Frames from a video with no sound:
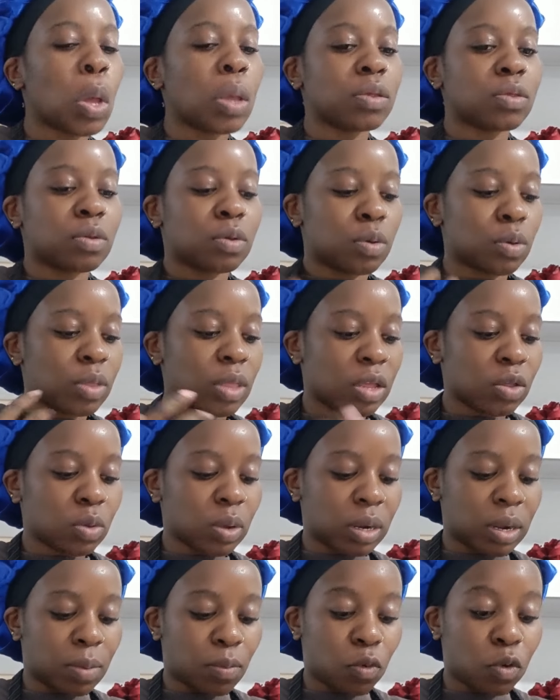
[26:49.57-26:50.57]
So that's
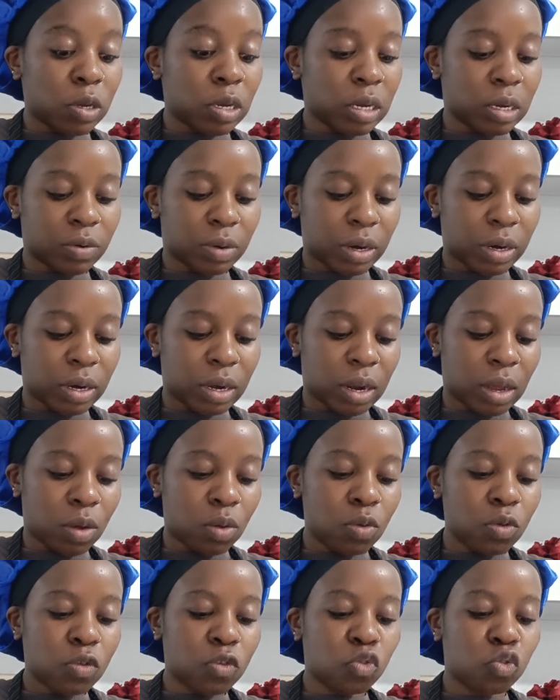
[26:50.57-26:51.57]
what I'm watching right now,
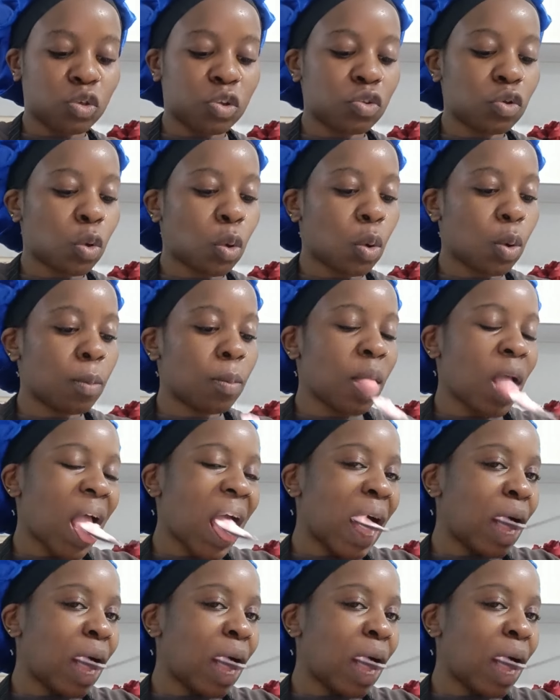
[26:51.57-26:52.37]
Sweet Home.